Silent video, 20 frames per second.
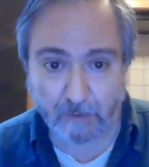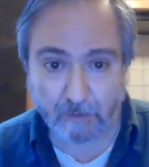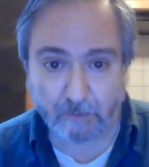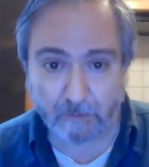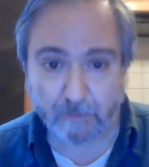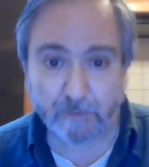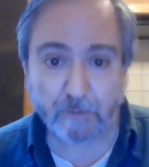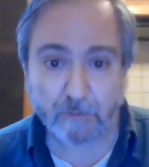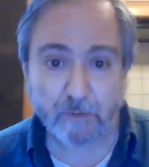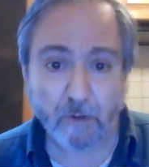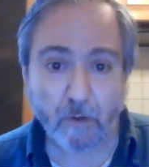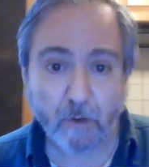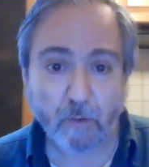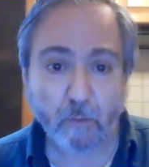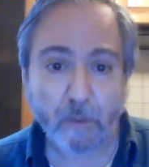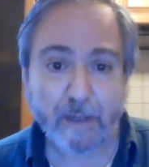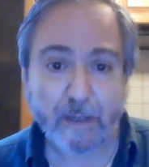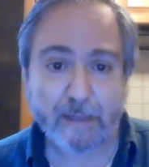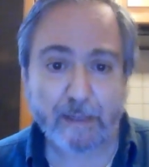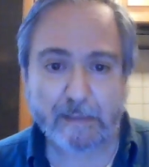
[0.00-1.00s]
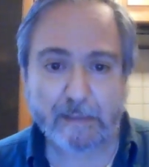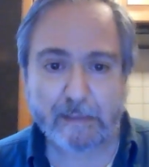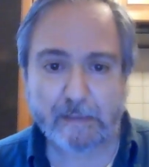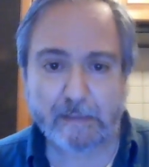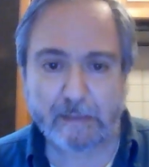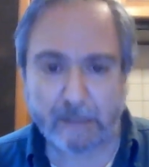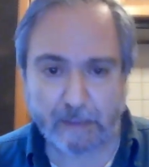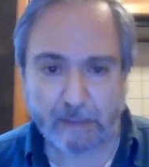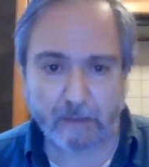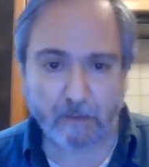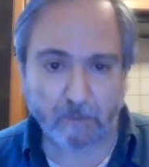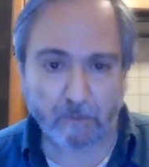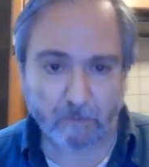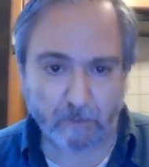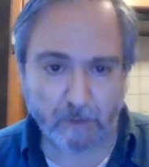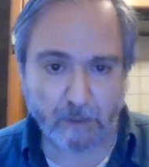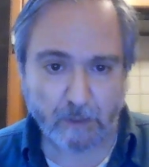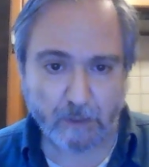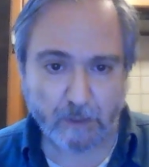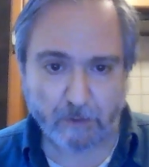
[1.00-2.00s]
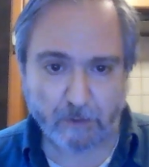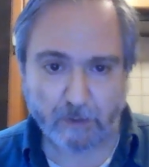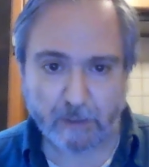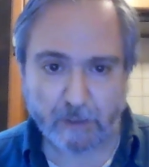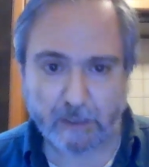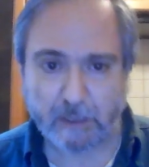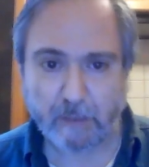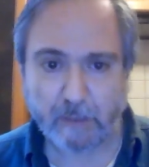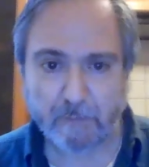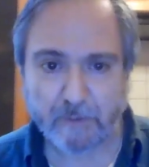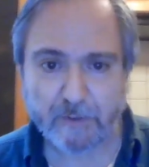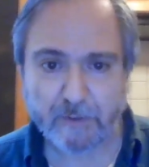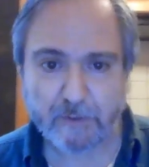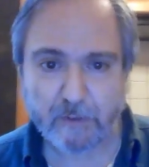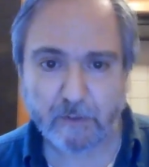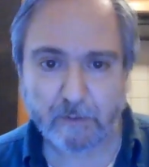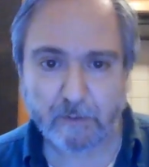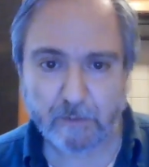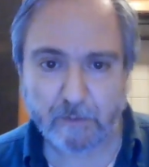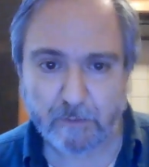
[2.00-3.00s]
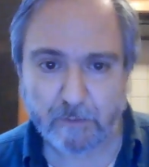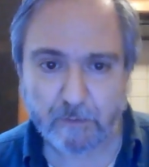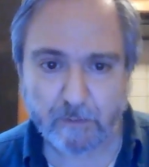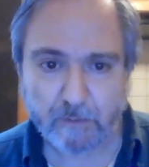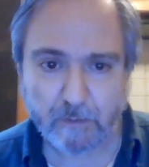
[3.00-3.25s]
There's no way in hell you're going to keep this to under